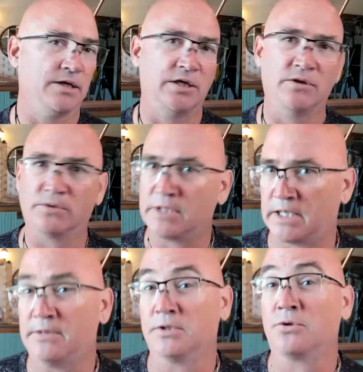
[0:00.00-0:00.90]
you don't
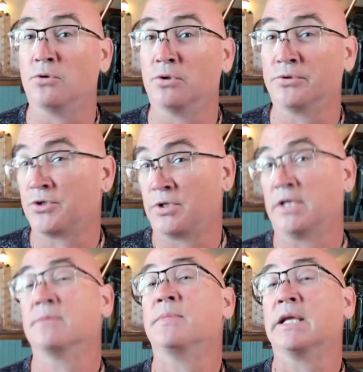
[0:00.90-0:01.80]
need the tools you
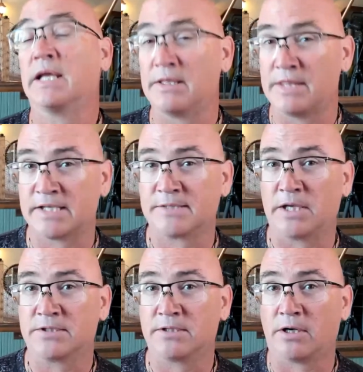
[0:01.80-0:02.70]
need to be in that
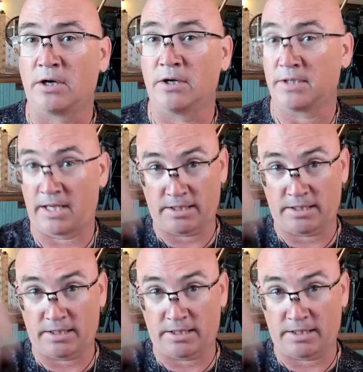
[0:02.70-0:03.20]
space of the heart